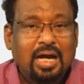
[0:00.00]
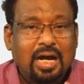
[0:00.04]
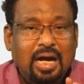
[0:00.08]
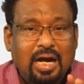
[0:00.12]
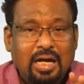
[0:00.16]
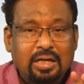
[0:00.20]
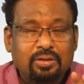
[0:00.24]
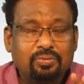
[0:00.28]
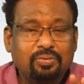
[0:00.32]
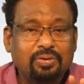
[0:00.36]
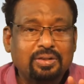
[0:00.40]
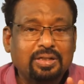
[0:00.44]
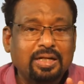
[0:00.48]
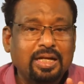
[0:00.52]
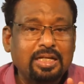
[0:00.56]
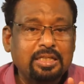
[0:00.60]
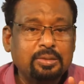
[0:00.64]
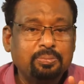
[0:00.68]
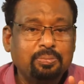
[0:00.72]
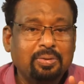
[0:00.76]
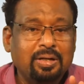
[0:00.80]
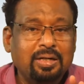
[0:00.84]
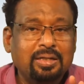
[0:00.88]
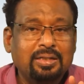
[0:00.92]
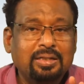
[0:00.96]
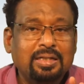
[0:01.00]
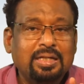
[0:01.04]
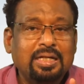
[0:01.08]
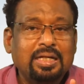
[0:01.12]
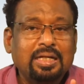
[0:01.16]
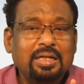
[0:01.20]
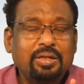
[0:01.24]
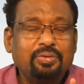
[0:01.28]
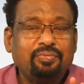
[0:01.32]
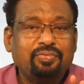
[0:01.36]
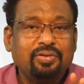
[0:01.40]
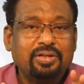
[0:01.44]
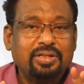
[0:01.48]
Advertisement,
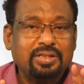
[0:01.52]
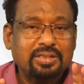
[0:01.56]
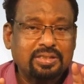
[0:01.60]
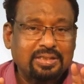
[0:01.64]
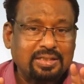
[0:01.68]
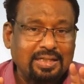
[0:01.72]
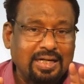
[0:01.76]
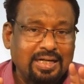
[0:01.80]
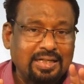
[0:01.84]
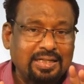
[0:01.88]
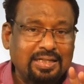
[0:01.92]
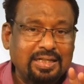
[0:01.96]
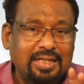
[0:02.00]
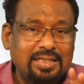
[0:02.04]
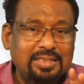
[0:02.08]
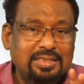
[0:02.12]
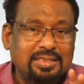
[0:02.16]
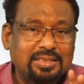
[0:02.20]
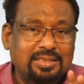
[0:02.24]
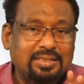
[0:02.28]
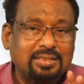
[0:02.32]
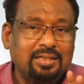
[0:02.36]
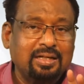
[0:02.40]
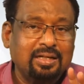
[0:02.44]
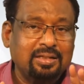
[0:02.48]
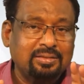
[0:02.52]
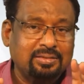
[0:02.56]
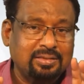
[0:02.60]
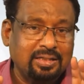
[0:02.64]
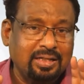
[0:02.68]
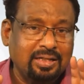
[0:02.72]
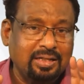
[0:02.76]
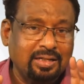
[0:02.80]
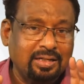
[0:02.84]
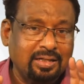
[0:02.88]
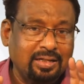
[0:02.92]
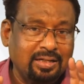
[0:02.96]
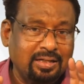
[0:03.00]
if it is contains
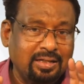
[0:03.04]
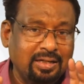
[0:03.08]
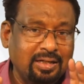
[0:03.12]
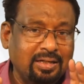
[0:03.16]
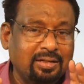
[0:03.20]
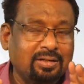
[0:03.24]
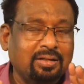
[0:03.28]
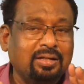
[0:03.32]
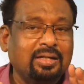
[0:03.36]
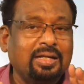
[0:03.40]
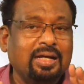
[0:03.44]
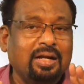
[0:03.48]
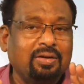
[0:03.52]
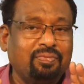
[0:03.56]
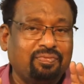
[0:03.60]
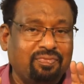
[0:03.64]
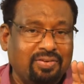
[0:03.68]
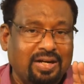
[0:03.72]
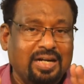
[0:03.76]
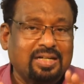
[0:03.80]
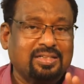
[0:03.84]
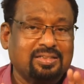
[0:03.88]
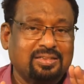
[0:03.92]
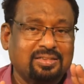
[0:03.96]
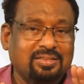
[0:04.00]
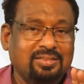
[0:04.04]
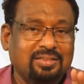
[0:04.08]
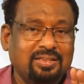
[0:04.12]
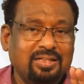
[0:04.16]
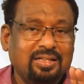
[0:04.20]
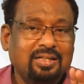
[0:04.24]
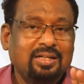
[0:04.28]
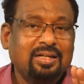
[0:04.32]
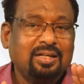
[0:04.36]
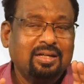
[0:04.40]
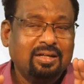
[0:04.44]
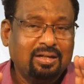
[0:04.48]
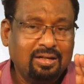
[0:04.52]
say real facts,
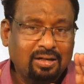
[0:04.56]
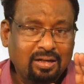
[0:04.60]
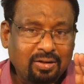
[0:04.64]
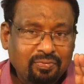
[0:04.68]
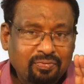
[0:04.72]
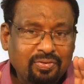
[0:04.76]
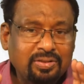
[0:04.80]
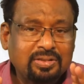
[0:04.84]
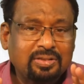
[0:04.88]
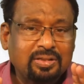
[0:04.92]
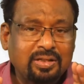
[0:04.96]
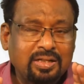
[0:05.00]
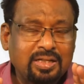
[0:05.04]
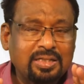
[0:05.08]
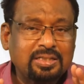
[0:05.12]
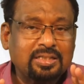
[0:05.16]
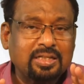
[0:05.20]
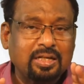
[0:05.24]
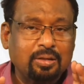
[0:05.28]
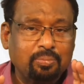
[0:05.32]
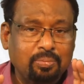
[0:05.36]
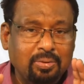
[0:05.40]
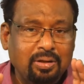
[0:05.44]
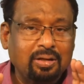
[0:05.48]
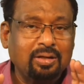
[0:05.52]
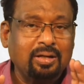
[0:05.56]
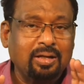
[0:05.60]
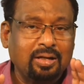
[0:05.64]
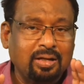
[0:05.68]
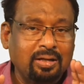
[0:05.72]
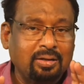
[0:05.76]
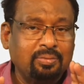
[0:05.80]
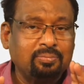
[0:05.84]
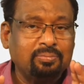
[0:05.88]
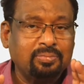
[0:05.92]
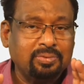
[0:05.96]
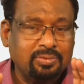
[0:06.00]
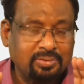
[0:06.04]
with reasonable
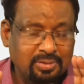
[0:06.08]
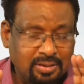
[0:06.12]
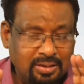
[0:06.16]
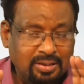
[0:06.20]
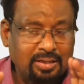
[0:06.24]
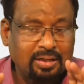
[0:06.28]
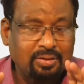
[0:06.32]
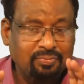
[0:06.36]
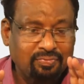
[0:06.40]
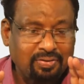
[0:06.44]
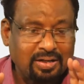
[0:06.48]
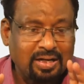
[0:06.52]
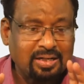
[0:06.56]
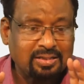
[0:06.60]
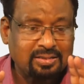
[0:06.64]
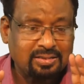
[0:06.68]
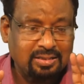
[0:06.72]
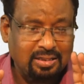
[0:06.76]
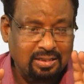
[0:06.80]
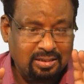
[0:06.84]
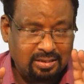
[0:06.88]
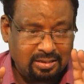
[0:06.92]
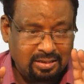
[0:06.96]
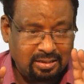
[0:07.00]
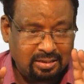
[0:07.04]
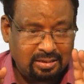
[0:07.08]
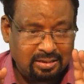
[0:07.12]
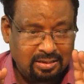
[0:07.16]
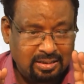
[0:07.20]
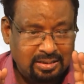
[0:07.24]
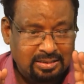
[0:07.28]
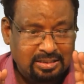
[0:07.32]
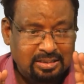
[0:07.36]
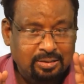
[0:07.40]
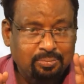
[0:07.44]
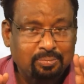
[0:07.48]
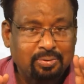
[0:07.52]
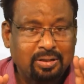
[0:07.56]
real facts and
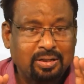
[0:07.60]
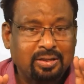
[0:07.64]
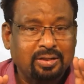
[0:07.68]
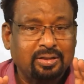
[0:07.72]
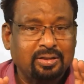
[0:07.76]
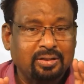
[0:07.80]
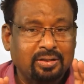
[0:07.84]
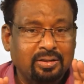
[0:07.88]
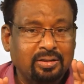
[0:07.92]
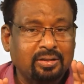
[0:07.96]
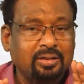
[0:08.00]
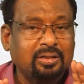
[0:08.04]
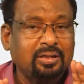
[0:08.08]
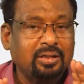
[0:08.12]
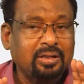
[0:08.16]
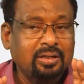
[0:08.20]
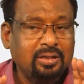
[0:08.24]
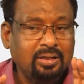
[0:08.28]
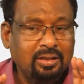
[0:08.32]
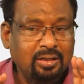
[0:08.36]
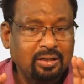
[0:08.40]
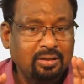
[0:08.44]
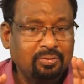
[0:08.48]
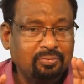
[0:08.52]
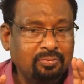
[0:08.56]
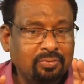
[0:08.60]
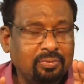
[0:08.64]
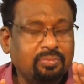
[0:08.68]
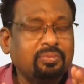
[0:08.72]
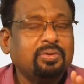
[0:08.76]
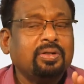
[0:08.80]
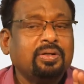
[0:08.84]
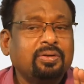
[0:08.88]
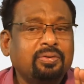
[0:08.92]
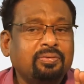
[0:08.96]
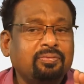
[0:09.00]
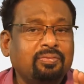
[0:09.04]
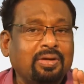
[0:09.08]
reasonably
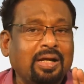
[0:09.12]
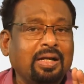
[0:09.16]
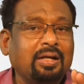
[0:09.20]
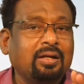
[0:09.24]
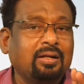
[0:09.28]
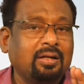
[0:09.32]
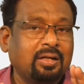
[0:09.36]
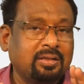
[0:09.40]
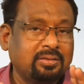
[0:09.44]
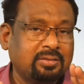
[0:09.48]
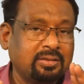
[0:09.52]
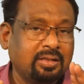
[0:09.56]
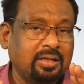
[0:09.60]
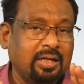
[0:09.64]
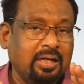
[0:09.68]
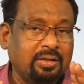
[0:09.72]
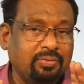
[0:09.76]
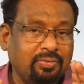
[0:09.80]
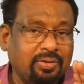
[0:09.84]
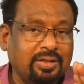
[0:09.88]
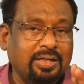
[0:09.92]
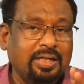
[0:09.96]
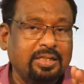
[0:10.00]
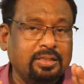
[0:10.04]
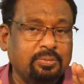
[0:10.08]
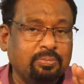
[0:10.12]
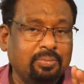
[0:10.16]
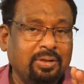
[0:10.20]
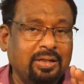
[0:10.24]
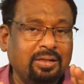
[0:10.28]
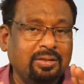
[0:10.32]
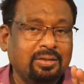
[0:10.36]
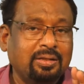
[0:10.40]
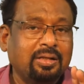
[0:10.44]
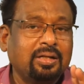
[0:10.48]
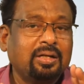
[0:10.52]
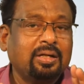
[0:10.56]
say advertisement